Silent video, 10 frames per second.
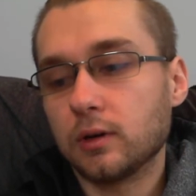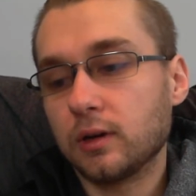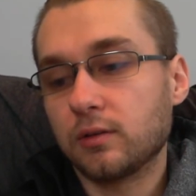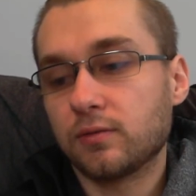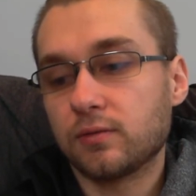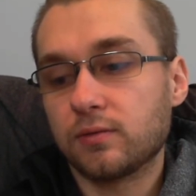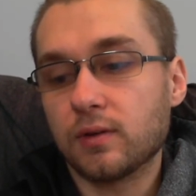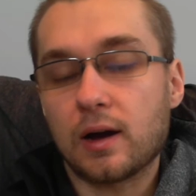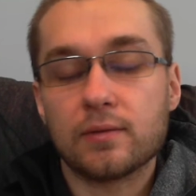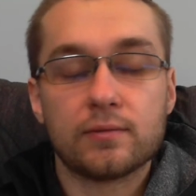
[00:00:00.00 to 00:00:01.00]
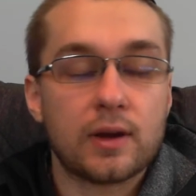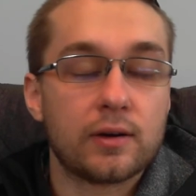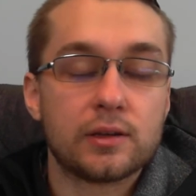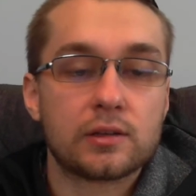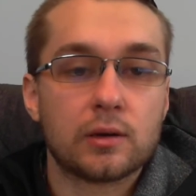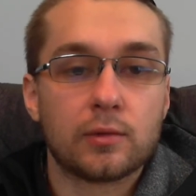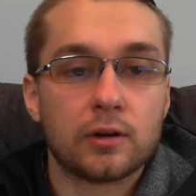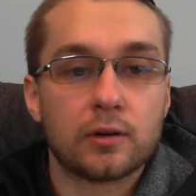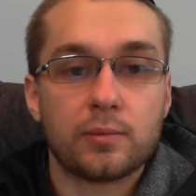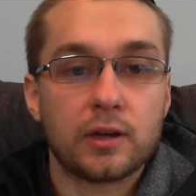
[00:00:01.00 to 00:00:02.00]
It's very
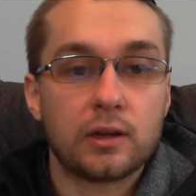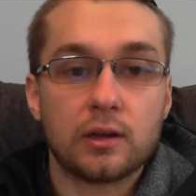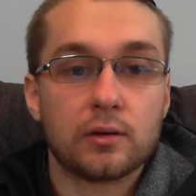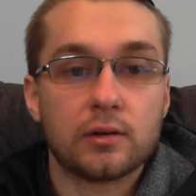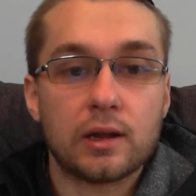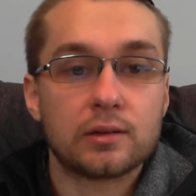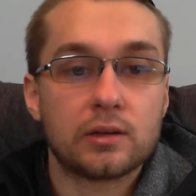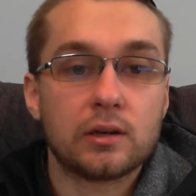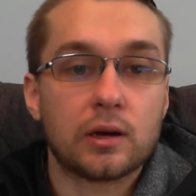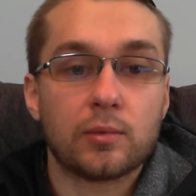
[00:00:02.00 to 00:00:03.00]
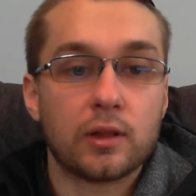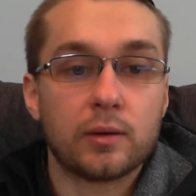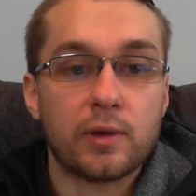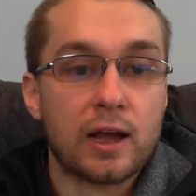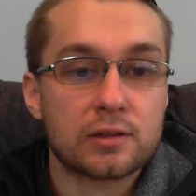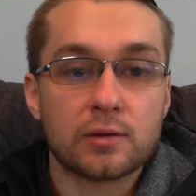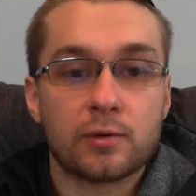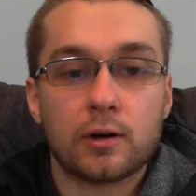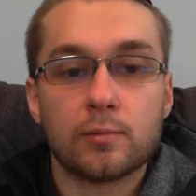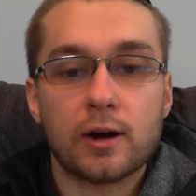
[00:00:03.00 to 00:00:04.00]
similar to picking an NCAA
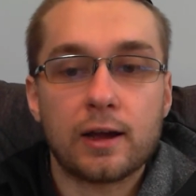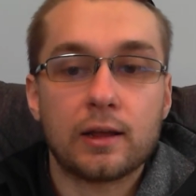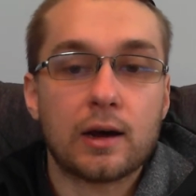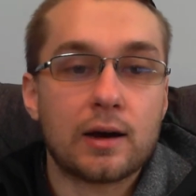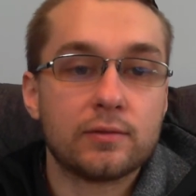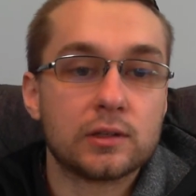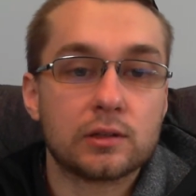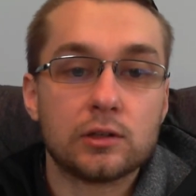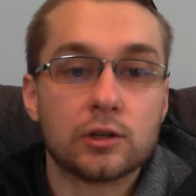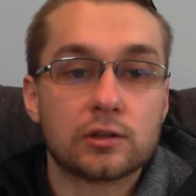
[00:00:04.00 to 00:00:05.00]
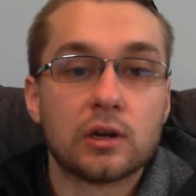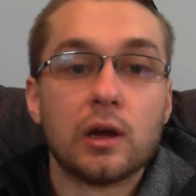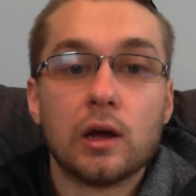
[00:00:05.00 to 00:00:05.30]
basketball bracket, obviously just